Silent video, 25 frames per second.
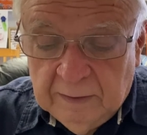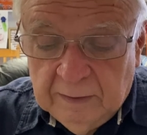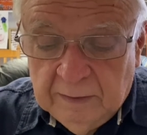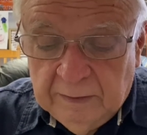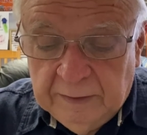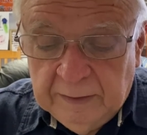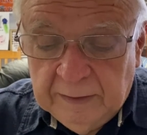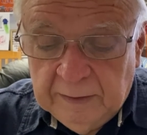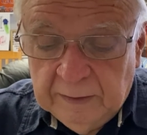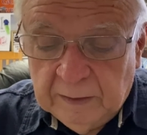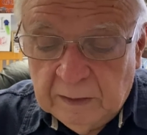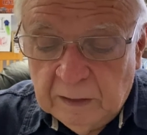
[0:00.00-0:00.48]

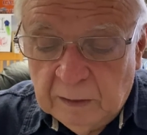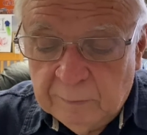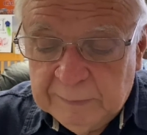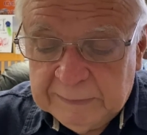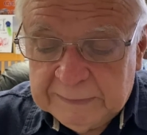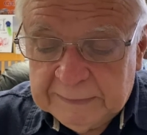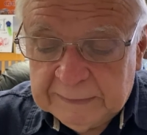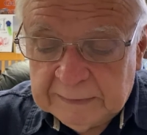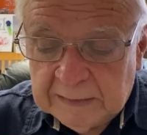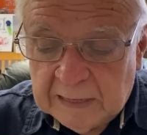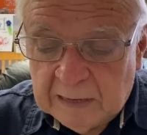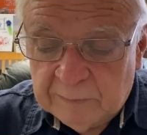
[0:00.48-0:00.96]
Then
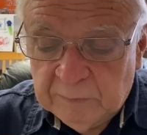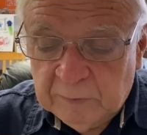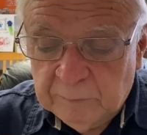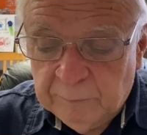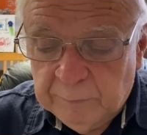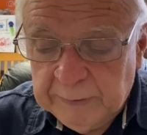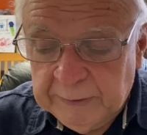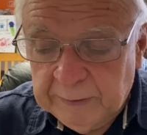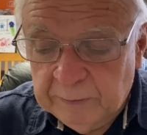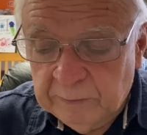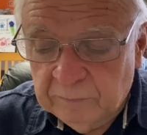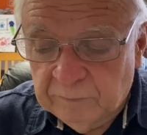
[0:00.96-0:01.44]
cometh Simon
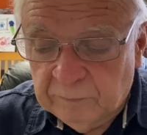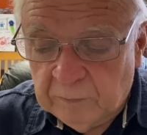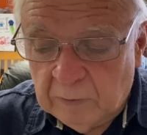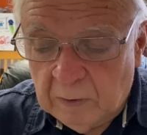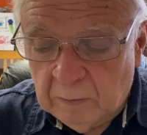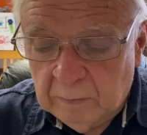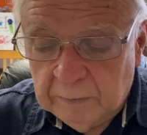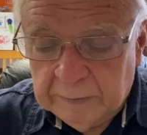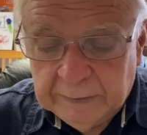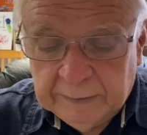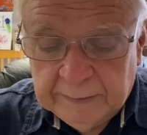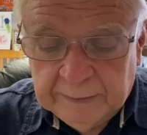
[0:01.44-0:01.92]
Peter
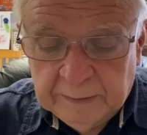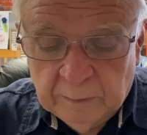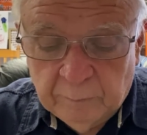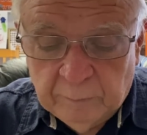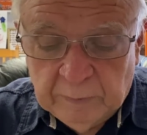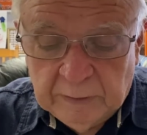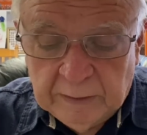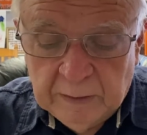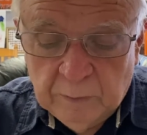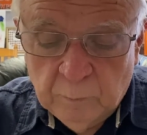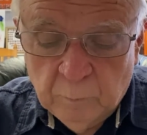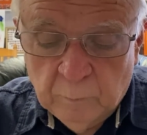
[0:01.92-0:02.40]
following him,
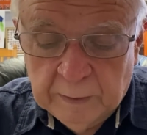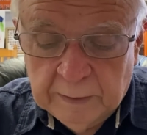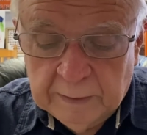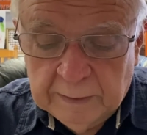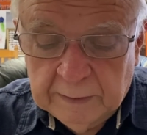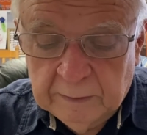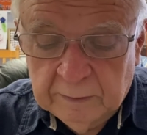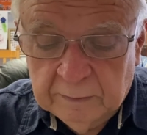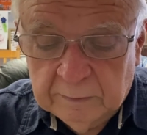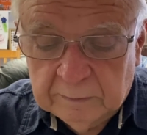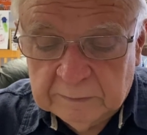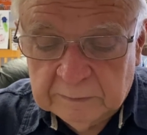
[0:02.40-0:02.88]
and he went
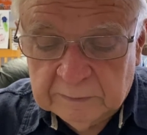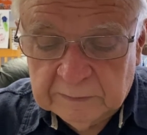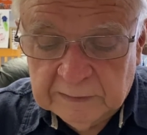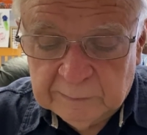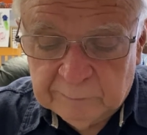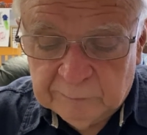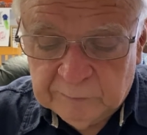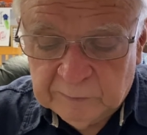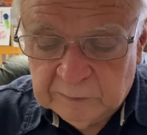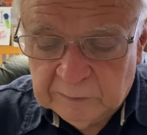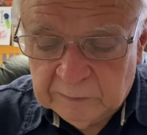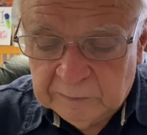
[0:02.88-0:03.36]
into the
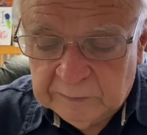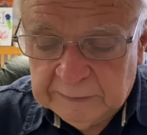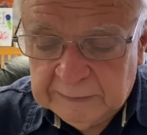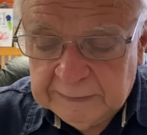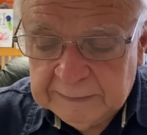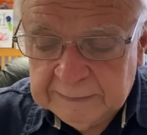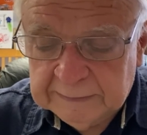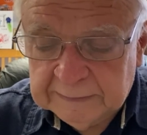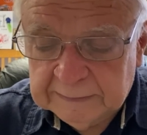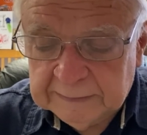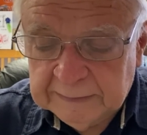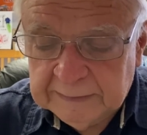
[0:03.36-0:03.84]
sepulchre, and
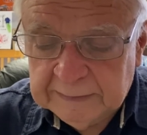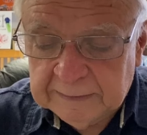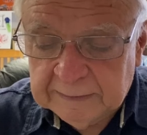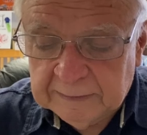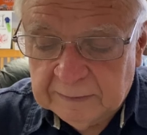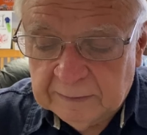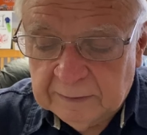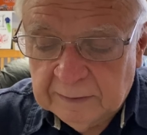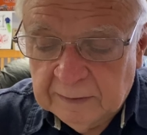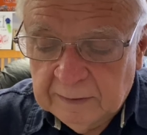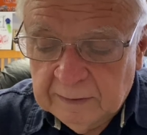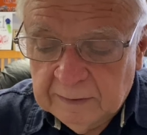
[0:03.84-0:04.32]
he
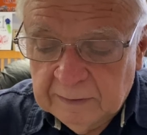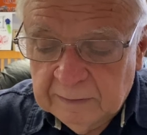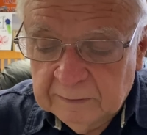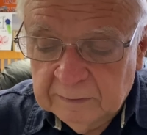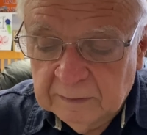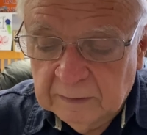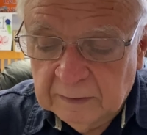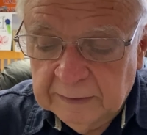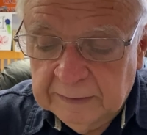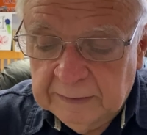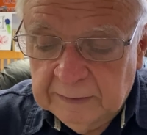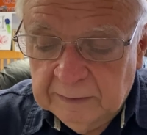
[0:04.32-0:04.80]
seeth
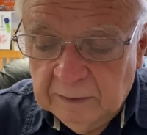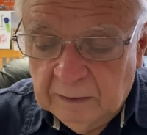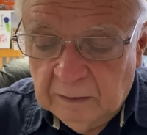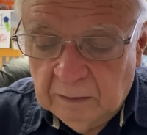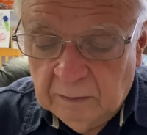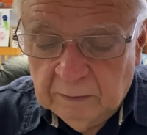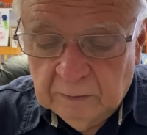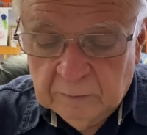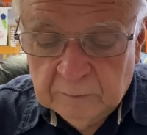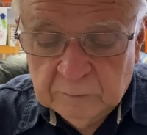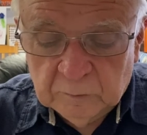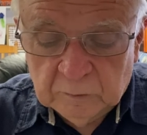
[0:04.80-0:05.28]
the linen
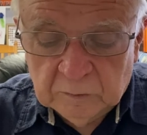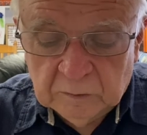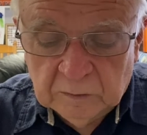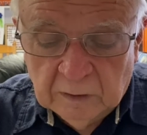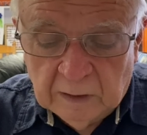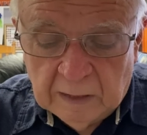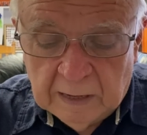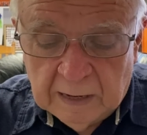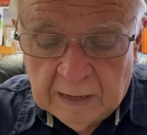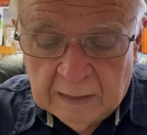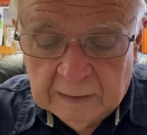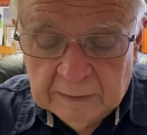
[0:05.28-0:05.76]
clothes
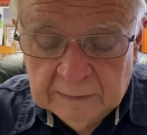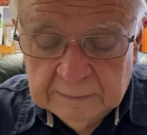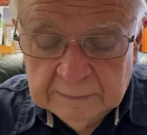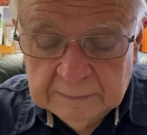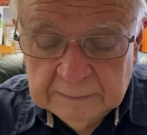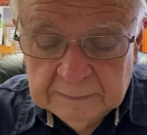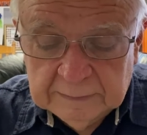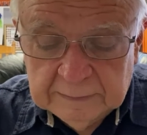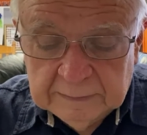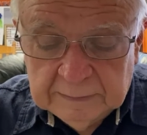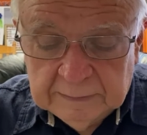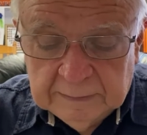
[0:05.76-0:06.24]
lie,
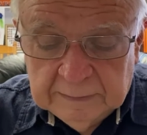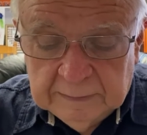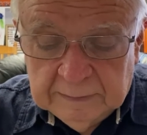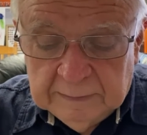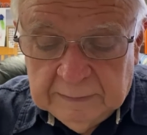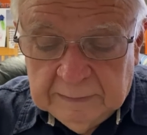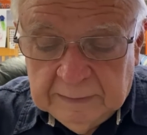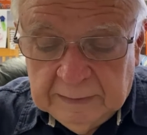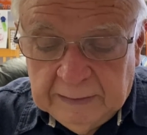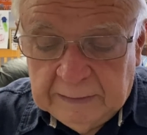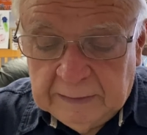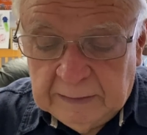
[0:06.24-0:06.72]

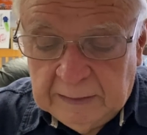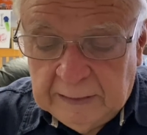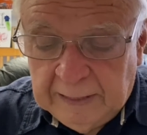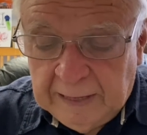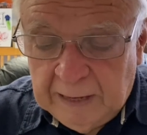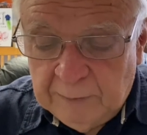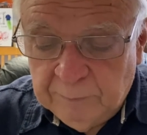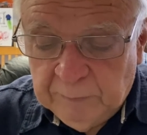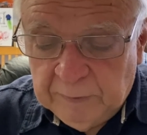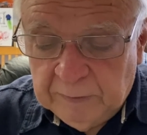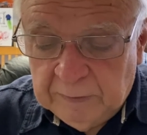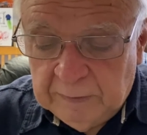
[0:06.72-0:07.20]
and the
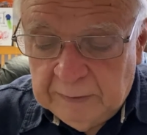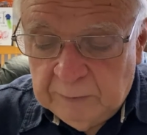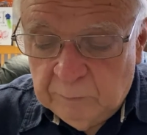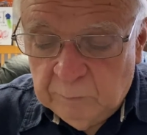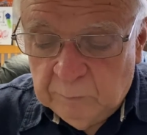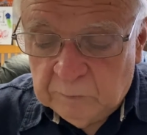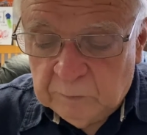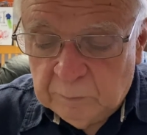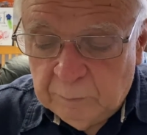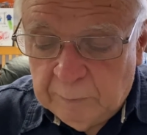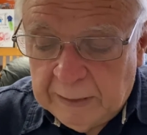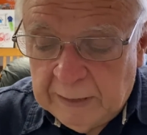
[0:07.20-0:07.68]
napkin that
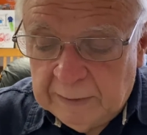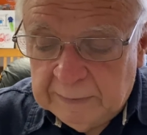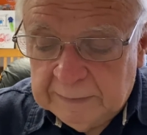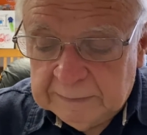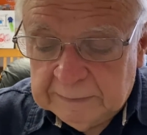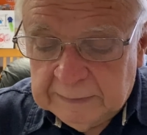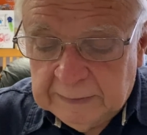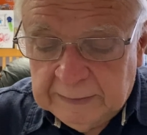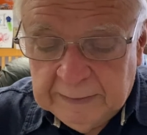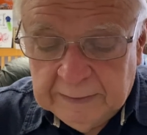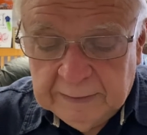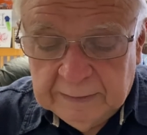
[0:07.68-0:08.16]
was about
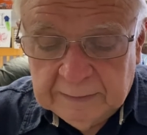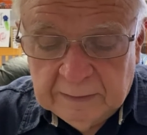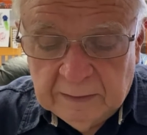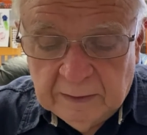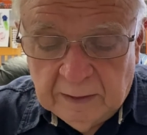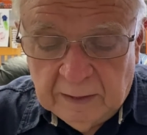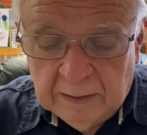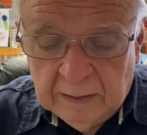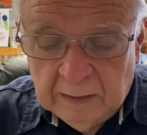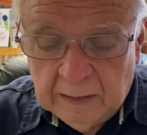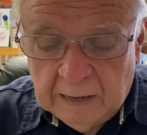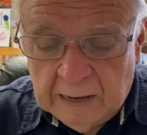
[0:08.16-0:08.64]
his head
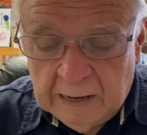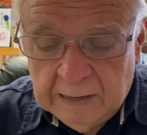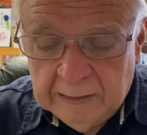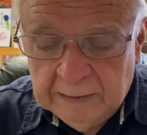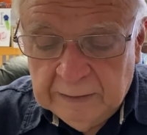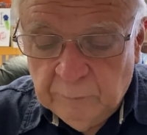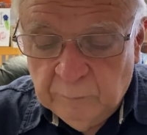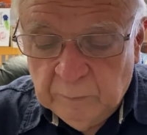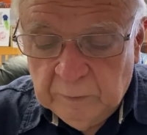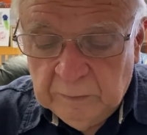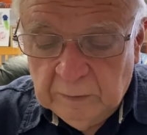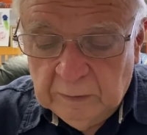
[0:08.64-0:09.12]
not
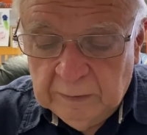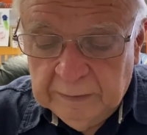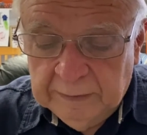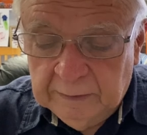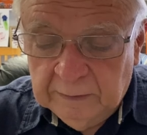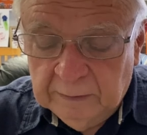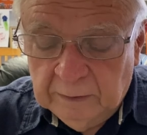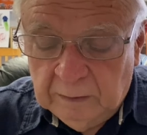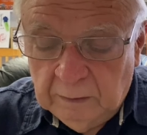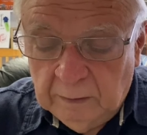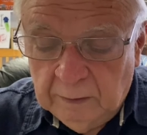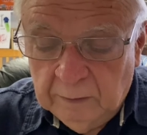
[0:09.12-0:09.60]
lying with the
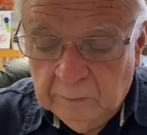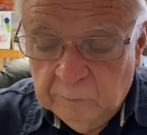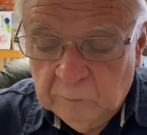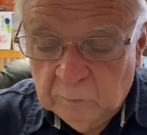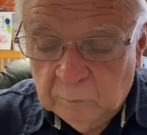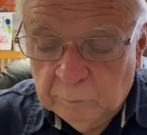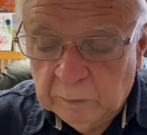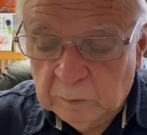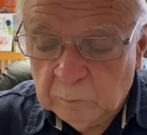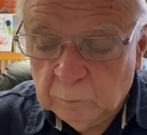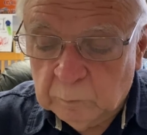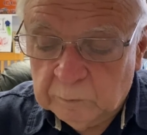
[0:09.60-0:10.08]
linen
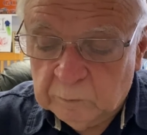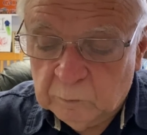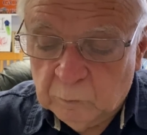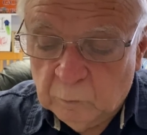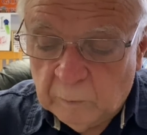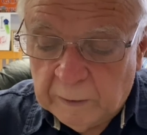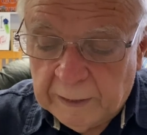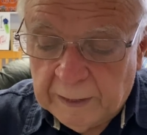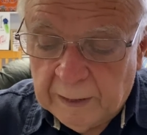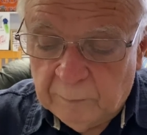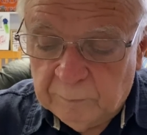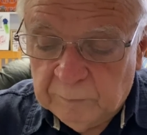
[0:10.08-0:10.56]
clothes, but was
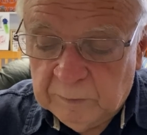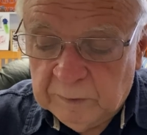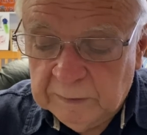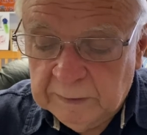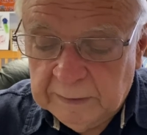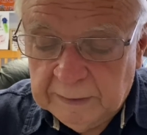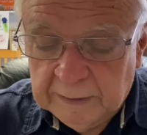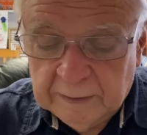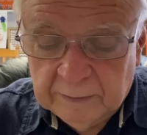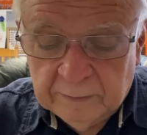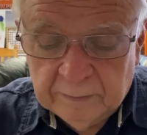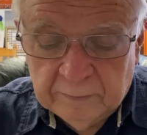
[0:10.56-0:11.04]
wrapped
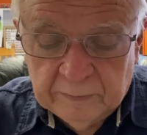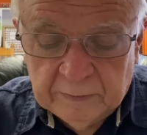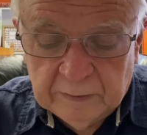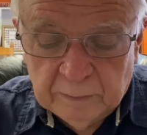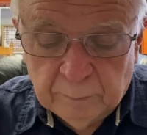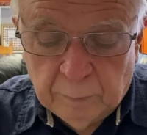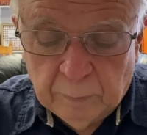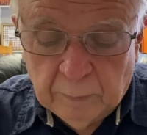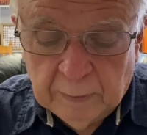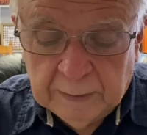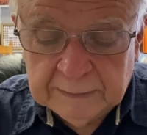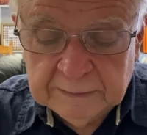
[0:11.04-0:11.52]
together in a
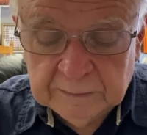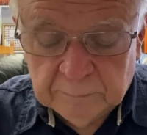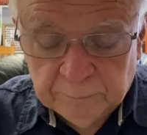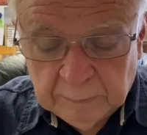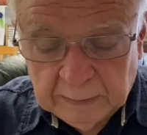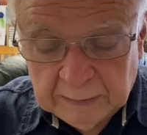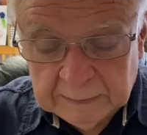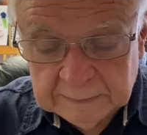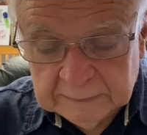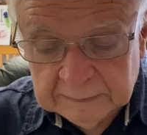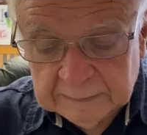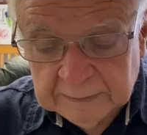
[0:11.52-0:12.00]
place
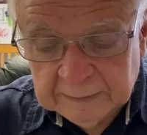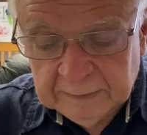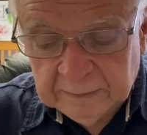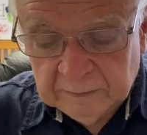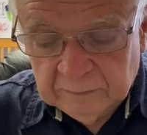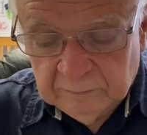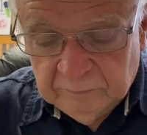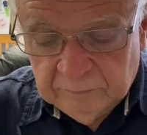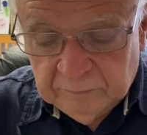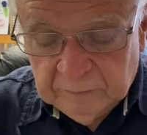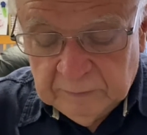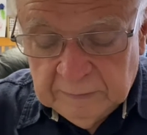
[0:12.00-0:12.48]
by
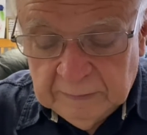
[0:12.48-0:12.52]
itself.